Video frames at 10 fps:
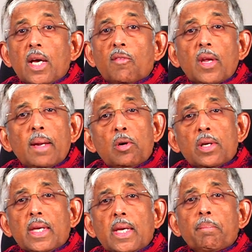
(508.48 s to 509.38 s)
if you're able to
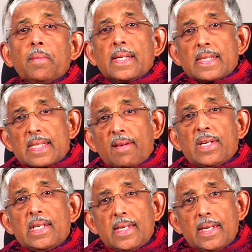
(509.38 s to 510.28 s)
keep
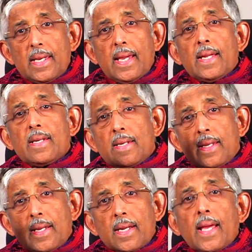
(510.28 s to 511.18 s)
70,
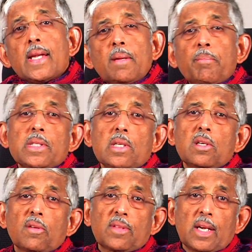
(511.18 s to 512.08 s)
80, 90%
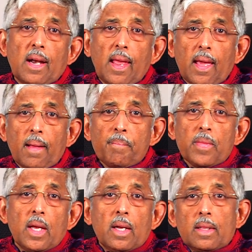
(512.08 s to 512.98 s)
of the day
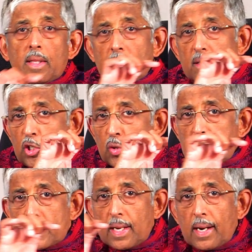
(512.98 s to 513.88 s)
the
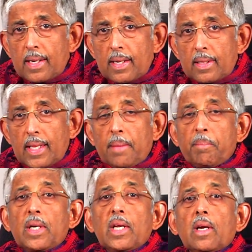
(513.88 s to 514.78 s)
sugars under that
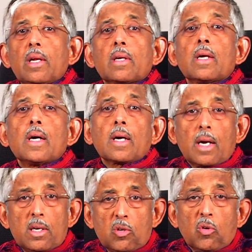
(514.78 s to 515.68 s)
particular
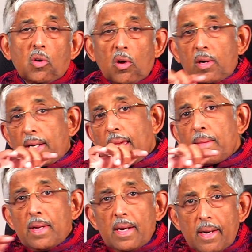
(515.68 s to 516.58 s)
control or
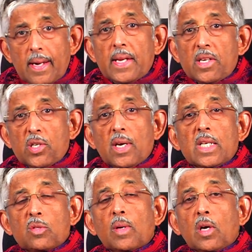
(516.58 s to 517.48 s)
time and range
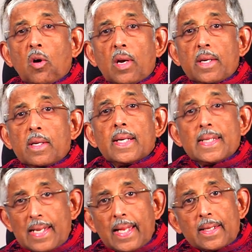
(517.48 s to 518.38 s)
as we call it is like